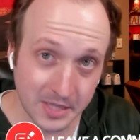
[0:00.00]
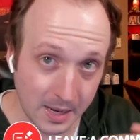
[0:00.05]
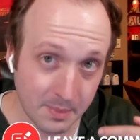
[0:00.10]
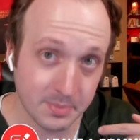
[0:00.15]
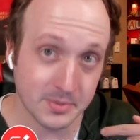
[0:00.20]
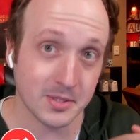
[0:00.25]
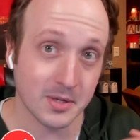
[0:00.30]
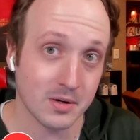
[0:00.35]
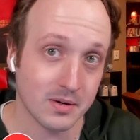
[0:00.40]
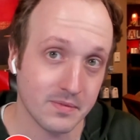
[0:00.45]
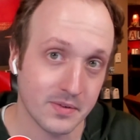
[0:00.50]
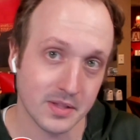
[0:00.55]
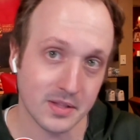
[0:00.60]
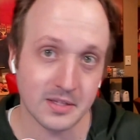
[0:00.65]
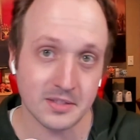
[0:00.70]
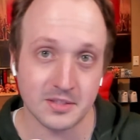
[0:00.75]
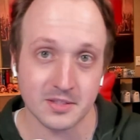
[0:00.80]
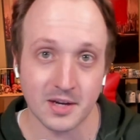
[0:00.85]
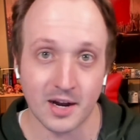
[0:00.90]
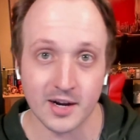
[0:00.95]
episode of
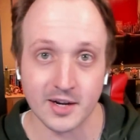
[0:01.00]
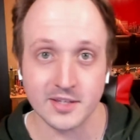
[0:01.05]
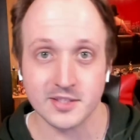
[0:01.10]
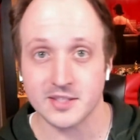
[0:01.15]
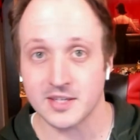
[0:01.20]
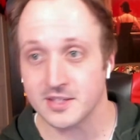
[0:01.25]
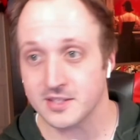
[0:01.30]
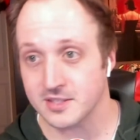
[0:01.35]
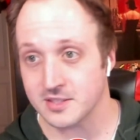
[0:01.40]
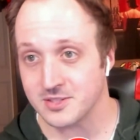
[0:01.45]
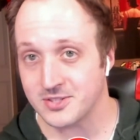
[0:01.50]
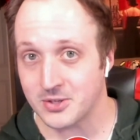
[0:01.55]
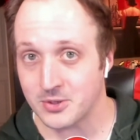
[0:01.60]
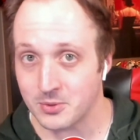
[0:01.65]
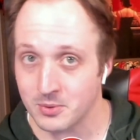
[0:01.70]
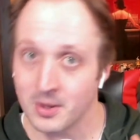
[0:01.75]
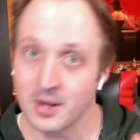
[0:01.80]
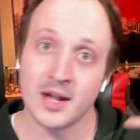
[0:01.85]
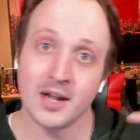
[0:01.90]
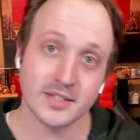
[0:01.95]
Vinland Saga Season
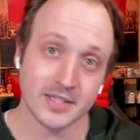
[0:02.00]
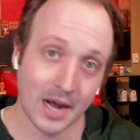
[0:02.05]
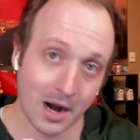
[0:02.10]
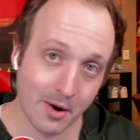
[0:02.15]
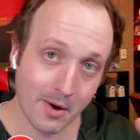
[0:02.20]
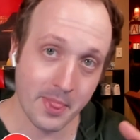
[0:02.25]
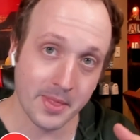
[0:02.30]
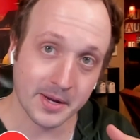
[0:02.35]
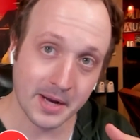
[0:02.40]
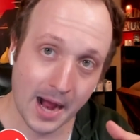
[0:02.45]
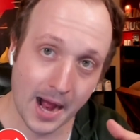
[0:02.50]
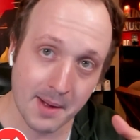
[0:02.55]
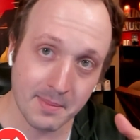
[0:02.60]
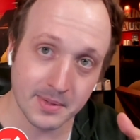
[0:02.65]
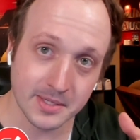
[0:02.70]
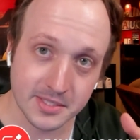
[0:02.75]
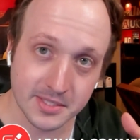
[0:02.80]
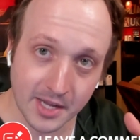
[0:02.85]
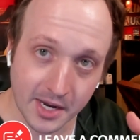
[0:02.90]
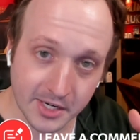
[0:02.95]
two down in the
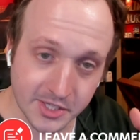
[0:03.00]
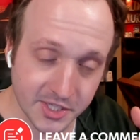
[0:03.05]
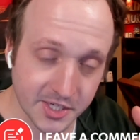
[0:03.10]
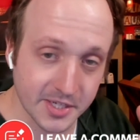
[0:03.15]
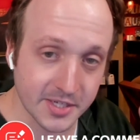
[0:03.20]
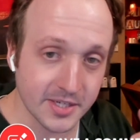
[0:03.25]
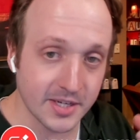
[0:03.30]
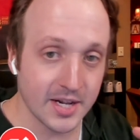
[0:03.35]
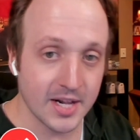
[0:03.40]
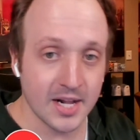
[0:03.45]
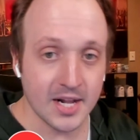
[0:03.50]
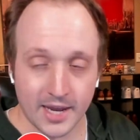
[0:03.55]
comment section.